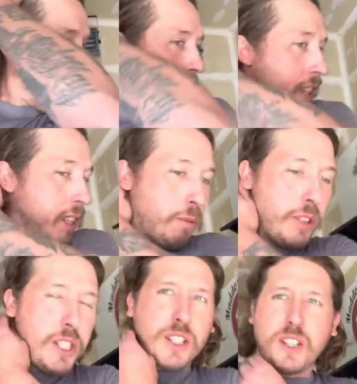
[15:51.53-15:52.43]
And then we're
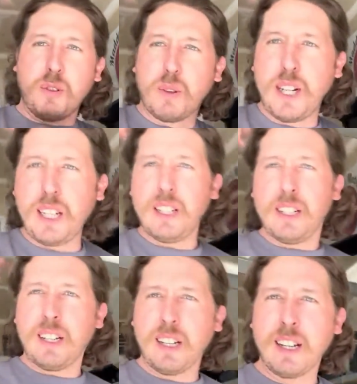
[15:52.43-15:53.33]
just gonna wait
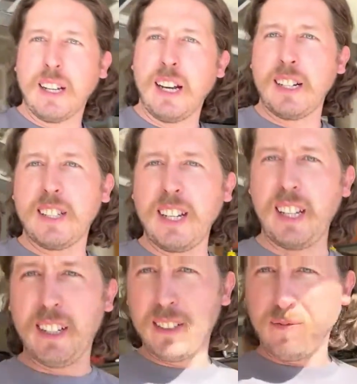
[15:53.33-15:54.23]
and see.
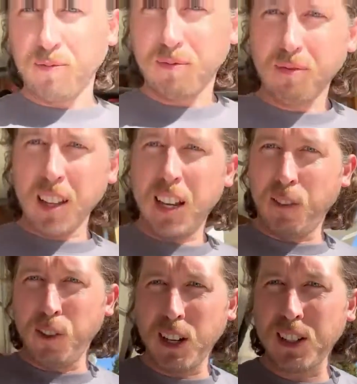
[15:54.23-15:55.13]
And
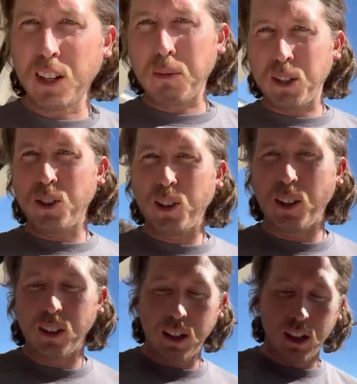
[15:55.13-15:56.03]
if you guys like my shirt,
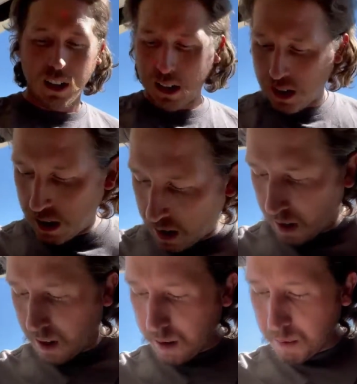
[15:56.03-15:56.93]

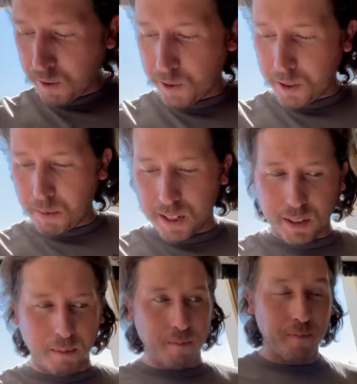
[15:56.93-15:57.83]
my friend makes
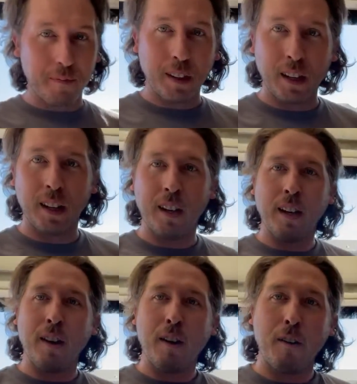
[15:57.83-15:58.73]
them
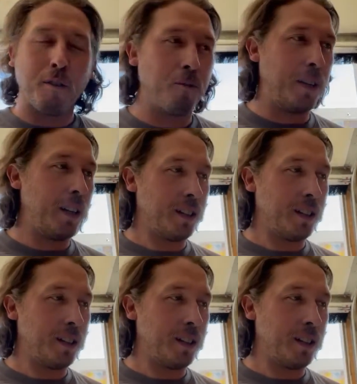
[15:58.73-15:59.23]
for me.